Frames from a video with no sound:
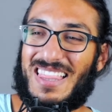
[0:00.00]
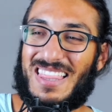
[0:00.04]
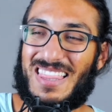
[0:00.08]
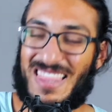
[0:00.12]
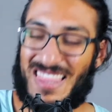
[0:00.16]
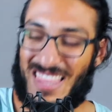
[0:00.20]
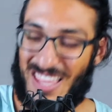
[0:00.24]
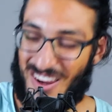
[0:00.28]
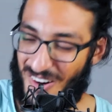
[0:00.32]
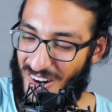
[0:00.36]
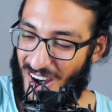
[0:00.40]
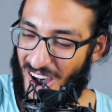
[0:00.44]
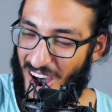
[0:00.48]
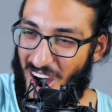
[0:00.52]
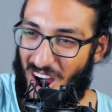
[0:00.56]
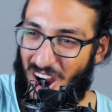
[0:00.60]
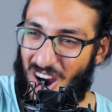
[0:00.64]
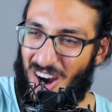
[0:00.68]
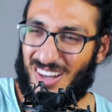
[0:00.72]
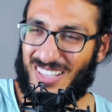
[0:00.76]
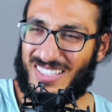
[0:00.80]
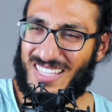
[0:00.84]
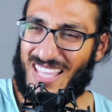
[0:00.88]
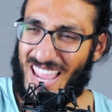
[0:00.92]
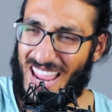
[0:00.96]
their
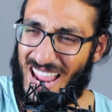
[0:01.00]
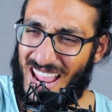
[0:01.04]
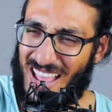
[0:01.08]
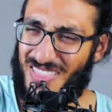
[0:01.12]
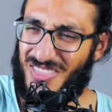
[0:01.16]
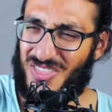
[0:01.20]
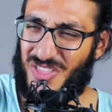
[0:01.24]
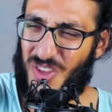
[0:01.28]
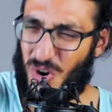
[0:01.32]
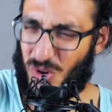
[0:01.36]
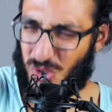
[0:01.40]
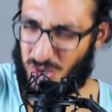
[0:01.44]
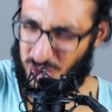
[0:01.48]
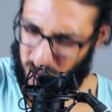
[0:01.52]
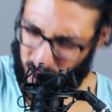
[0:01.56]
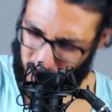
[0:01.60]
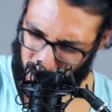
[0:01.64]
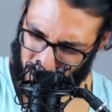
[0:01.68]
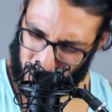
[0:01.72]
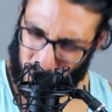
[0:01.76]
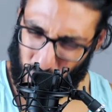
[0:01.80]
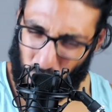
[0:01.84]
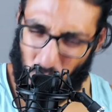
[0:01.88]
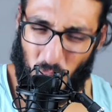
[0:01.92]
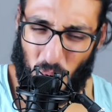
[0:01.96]
heart and their
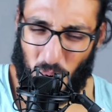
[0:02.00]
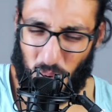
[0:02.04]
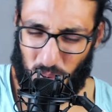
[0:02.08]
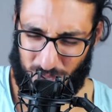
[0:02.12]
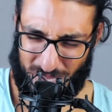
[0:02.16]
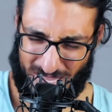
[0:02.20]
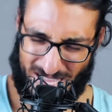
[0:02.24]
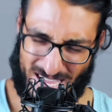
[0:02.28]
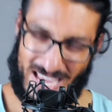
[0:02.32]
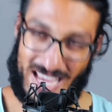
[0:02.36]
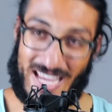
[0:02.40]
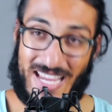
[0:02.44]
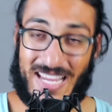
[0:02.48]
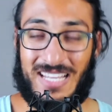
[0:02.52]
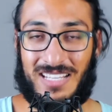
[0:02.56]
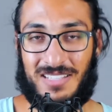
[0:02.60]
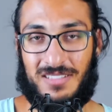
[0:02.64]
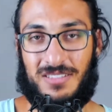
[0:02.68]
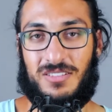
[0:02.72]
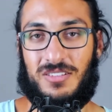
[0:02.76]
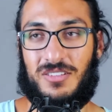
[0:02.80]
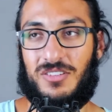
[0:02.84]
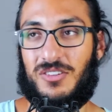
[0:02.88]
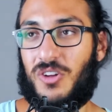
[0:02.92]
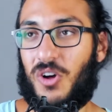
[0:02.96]
soul
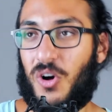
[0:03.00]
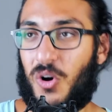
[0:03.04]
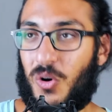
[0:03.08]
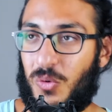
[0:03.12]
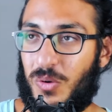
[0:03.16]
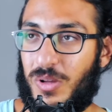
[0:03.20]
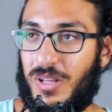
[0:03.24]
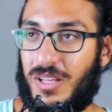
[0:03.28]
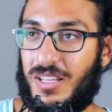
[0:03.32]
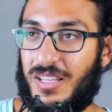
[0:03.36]
in, you know?